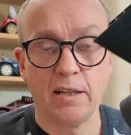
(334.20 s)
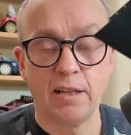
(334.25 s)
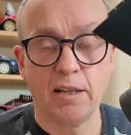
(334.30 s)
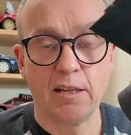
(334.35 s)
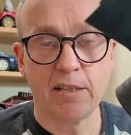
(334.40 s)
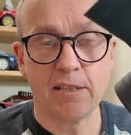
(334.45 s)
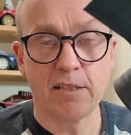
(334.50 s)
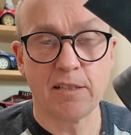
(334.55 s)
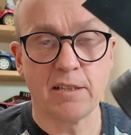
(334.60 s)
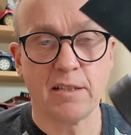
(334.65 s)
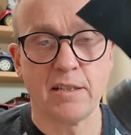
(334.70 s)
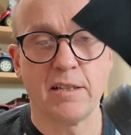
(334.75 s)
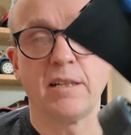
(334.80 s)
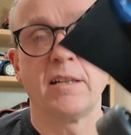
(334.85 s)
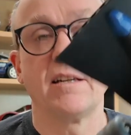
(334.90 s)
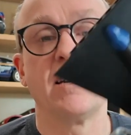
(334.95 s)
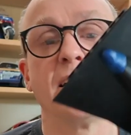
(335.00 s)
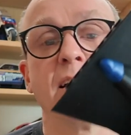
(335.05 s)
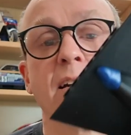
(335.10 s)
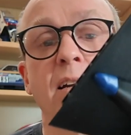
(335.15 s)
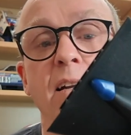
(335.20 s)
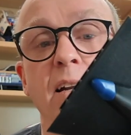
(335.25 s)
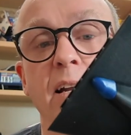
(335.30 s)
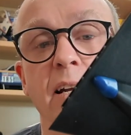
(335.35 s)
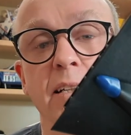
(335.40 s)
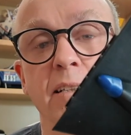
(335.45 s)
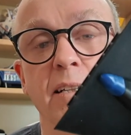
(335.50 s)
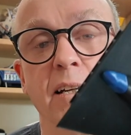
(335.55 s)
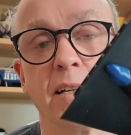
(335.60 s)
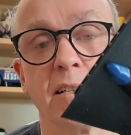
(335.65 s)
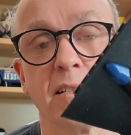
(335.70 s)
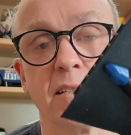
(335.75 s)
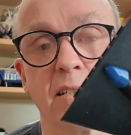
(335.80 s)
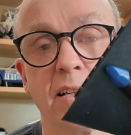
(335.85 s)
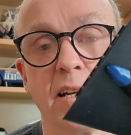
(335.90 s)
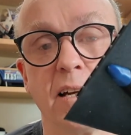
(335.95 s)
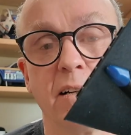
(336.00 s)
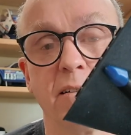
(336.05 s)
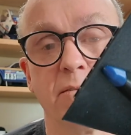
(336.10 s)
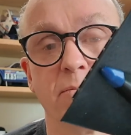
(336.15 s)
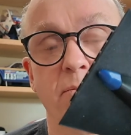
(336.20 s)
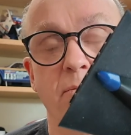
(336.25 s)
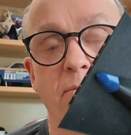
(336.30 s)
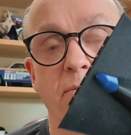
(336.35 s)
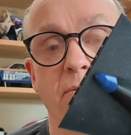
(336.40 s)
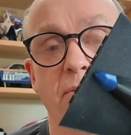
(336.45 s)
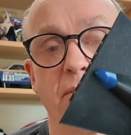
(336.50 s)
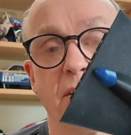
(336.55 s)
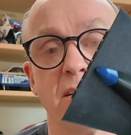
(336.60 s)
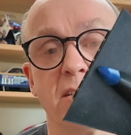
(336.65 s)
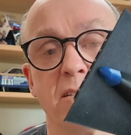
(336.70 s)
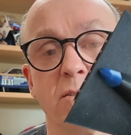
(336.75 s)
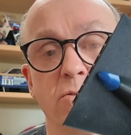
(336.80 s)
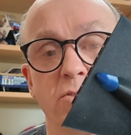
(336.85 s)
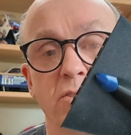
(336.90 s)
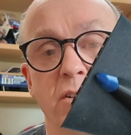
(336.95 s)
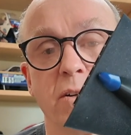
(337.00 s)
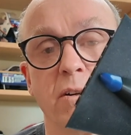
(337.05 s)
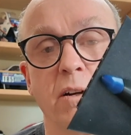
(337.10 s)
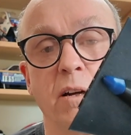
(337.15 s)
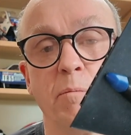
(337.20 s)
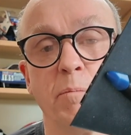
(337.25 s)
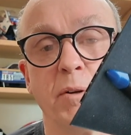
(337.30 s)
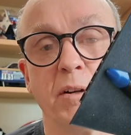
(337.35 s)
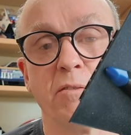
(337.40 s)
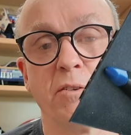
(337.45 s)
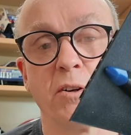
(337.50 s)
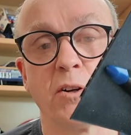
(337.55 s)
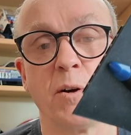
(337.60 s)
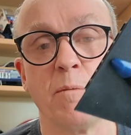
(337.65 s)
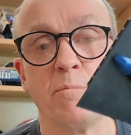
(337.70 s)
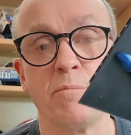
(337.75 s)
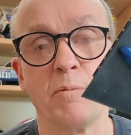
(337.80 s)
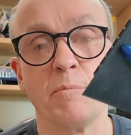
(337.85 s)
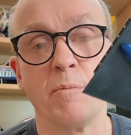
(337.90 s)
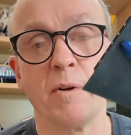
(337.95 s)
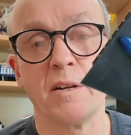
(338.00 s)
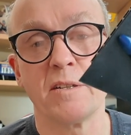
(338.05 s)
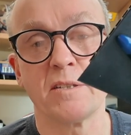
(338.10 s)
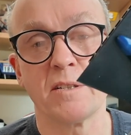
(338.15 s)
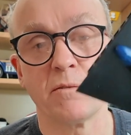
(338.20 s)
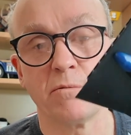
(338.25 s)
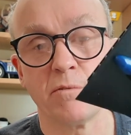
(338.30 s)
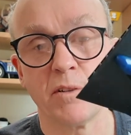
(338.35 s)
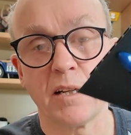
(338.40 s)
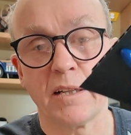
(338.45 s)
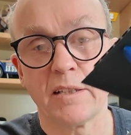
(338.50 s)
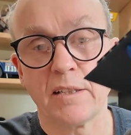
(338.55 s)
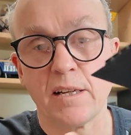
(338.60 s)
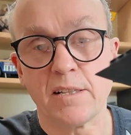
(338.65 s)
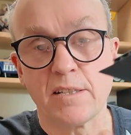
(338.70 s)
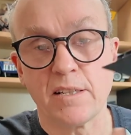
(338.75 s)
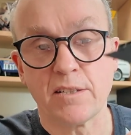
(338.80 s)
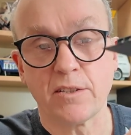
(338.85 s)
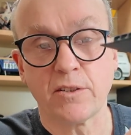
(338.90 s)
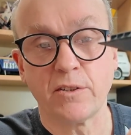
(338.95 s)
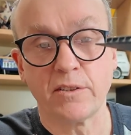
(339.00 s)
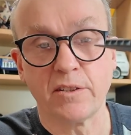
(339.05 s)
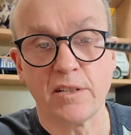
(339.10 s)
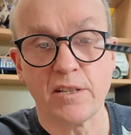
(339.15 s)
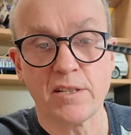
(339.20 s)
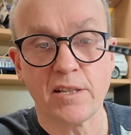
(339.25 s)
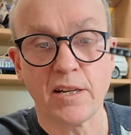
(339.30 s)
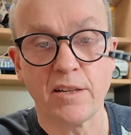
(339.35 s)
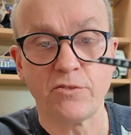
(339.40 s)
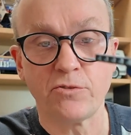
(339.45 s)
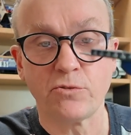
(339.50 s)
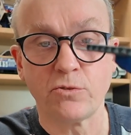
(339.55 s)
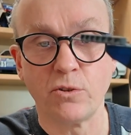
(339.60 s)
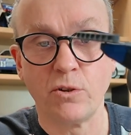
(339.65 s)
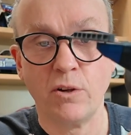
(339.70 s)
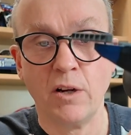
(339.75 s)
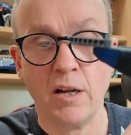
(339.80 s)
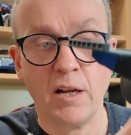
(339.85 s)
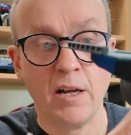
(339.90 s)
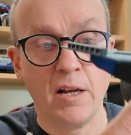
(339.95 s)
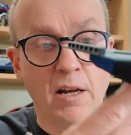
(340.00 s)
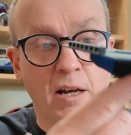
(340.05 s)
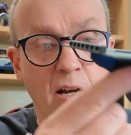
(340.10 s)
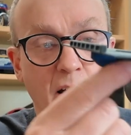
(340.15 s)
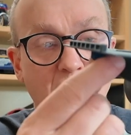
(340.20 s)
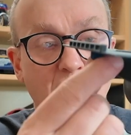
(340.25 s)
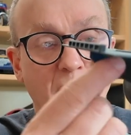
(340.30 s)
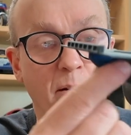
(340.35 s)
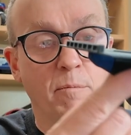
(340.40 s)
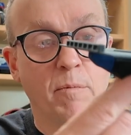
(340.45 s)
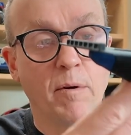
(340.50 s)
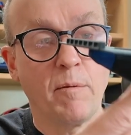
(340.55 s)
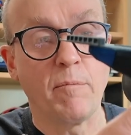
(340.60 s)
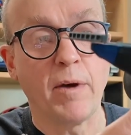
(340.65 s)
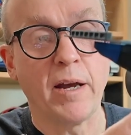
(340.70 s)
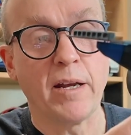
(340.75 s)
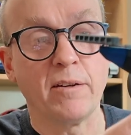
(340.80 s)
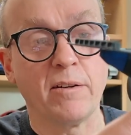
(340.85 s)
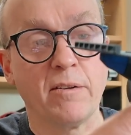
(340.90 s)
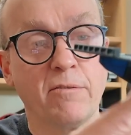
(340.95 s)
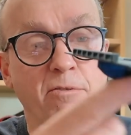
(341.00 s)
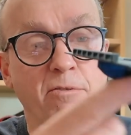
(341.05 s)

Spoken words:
is like this. Now it's also a bit of a compromise. So what it does, it's got this central main